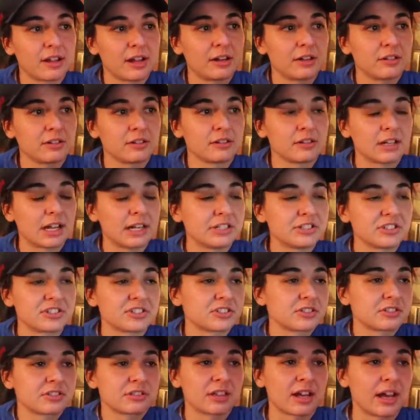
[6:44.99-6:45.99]
I
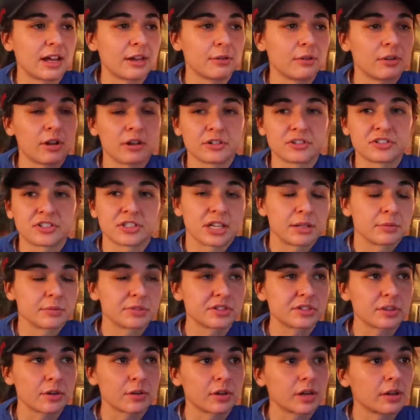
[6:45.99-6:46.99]
don't understand
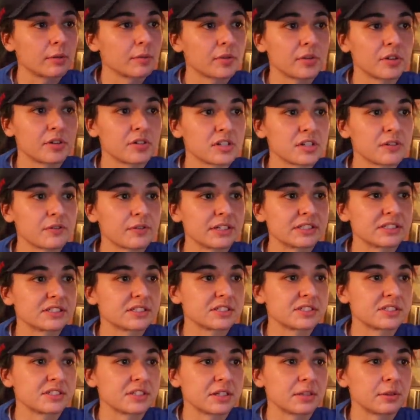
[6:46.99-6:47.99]
what's going on with our defense
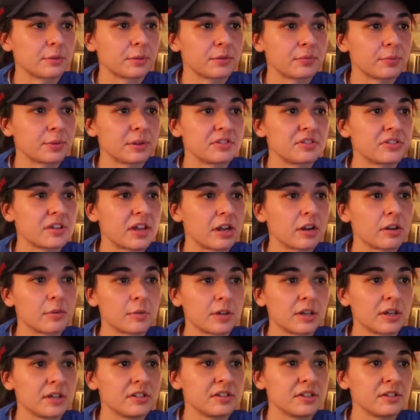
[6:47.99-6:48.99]
this year. We've been
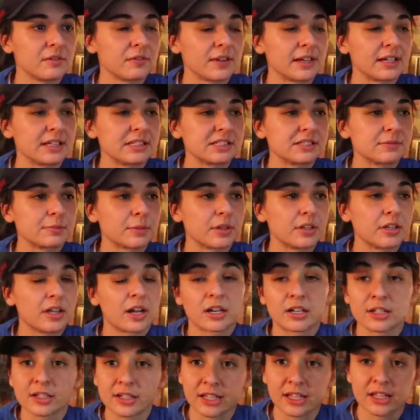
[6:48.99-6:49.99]
terrible on defense. But
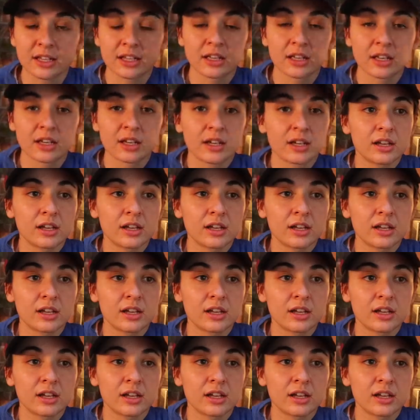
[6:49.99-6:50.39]
luckily,